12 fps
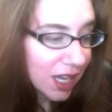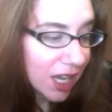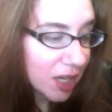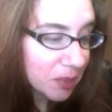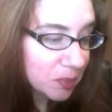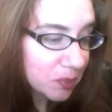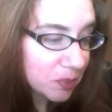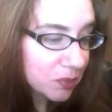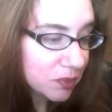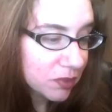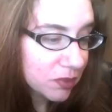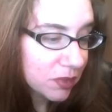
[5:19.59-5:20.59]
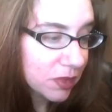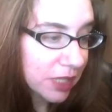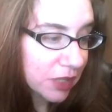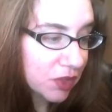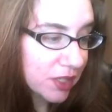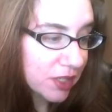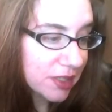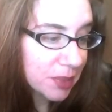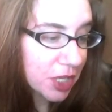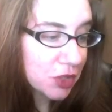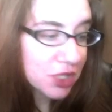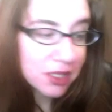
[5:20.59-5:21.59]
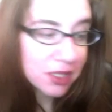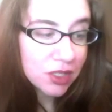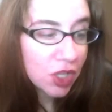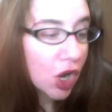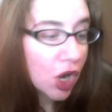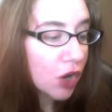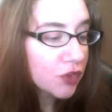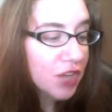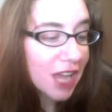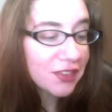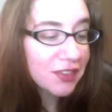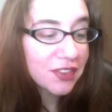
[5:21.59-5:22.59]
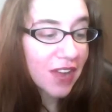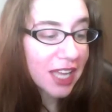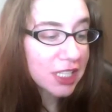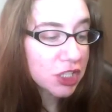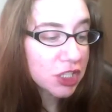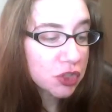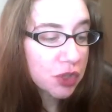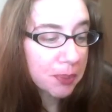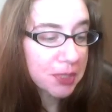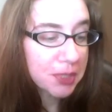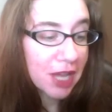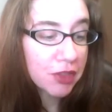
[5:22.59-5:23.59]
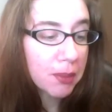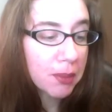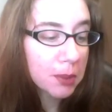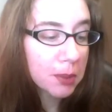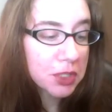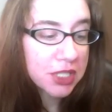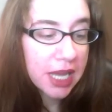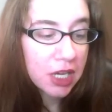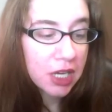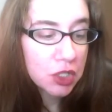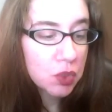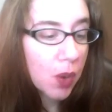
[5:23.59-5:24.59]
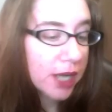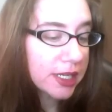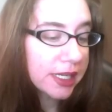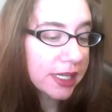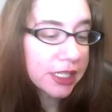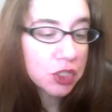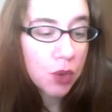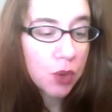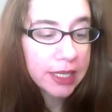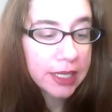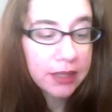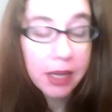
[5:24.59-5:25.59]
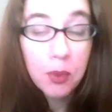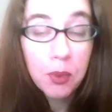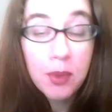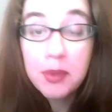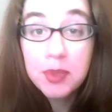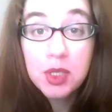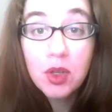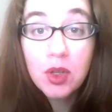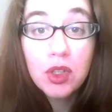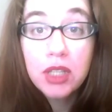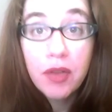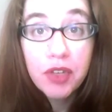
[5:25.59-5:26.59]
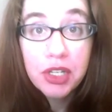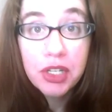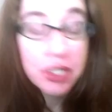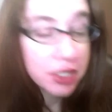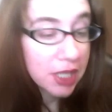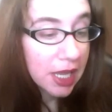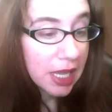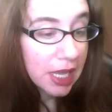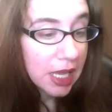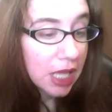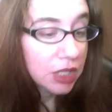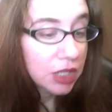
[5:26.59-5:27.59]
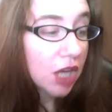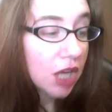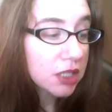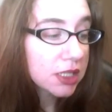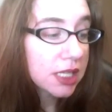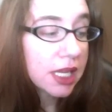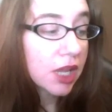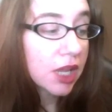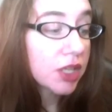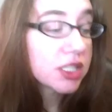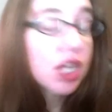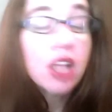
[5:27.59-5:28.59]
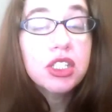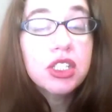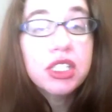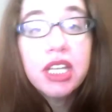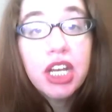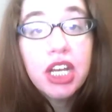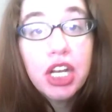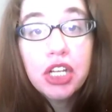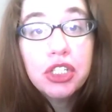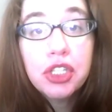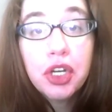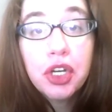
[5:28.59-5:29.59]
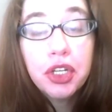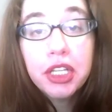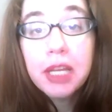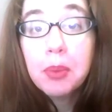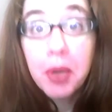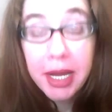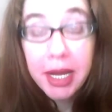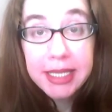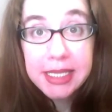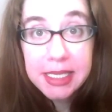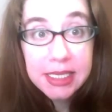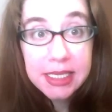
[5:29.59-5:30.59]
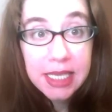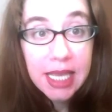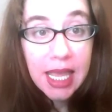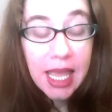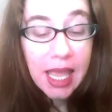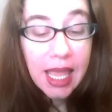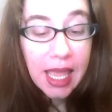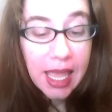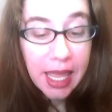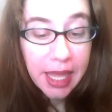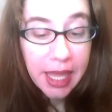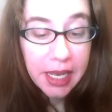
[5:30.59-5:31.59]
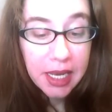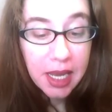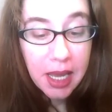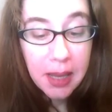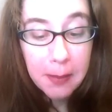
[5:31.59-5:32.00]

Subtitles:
the example I used is carved ivy vines drip down the marble stairs, winding and twining like whimsical lovers, locked, ensconced in an eternal embrace. And